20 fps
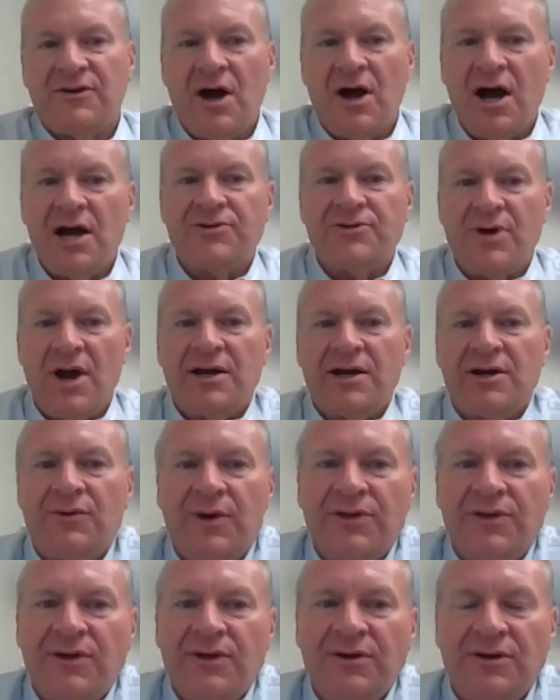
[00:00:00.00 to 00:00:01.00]
contracted
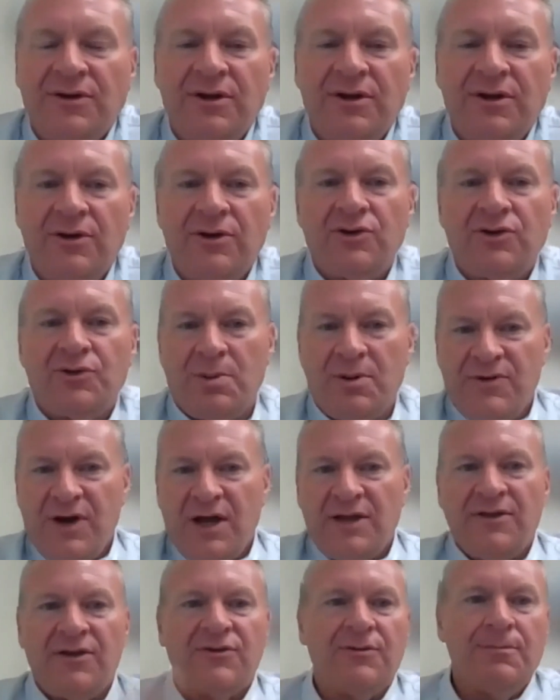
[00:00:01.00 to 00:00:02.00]
with you to do is
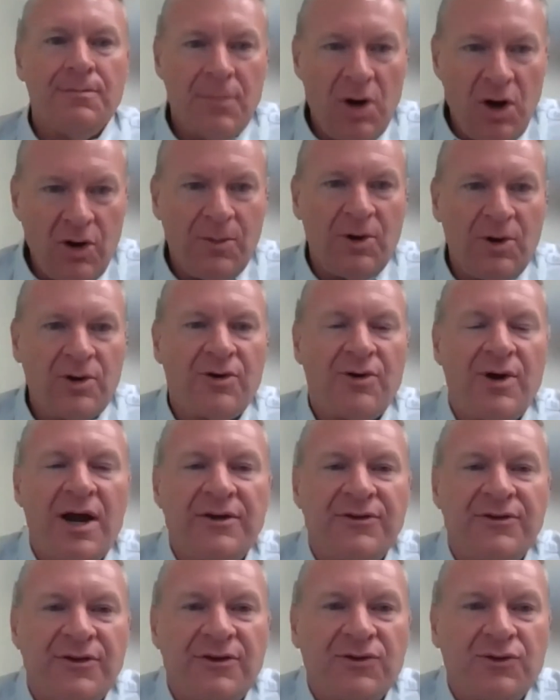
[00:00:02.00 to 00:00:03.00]
provide this mobile
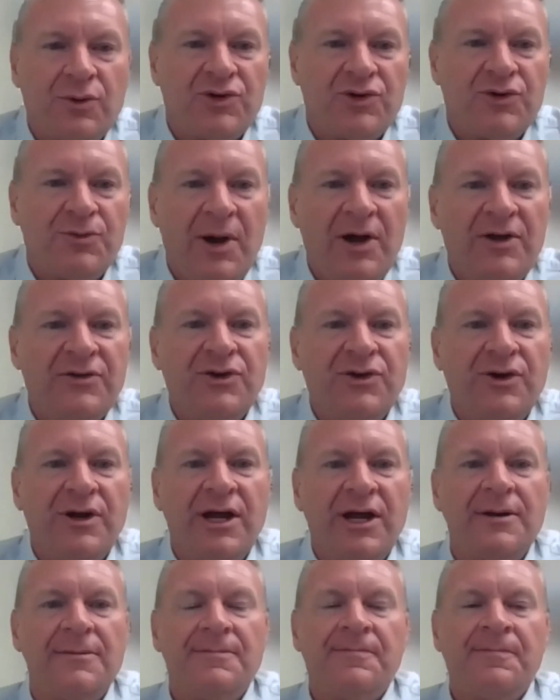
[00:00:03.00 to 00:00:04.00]
crisis response
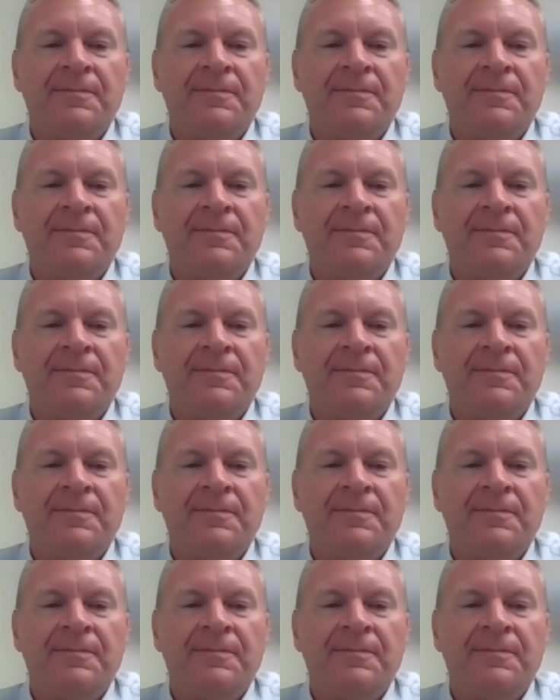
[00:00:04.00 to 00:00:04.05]
unit,